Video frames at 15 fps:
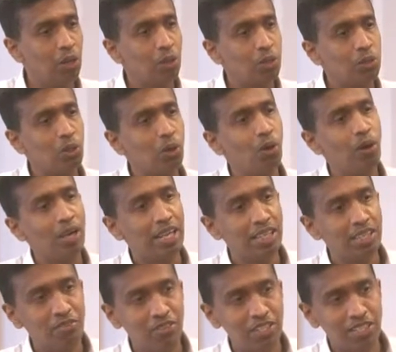So in
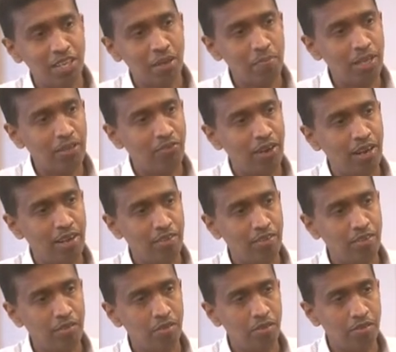the first subject,
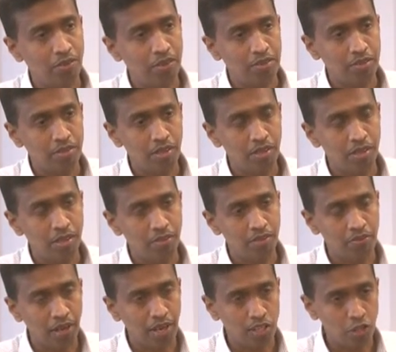
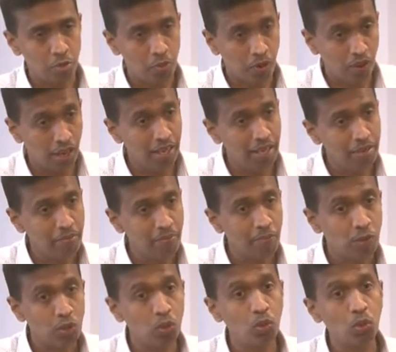financial modeling,
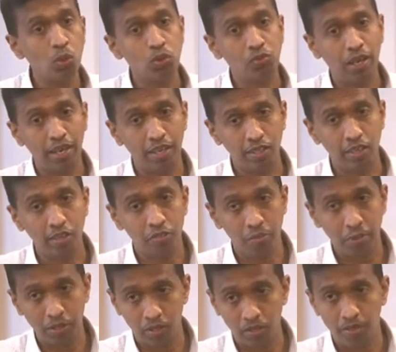you use financial
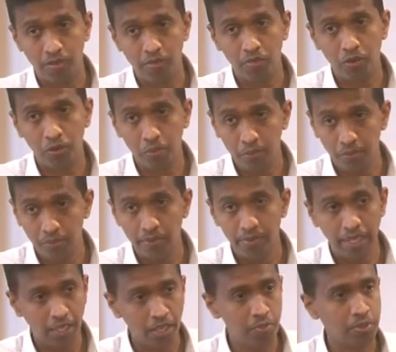information from
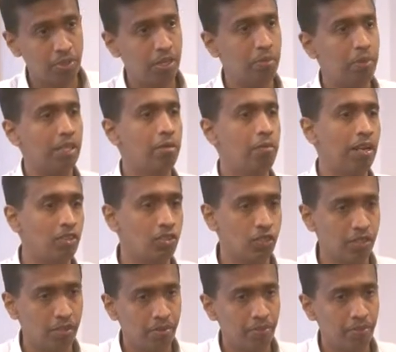the income statement and the balance sheet.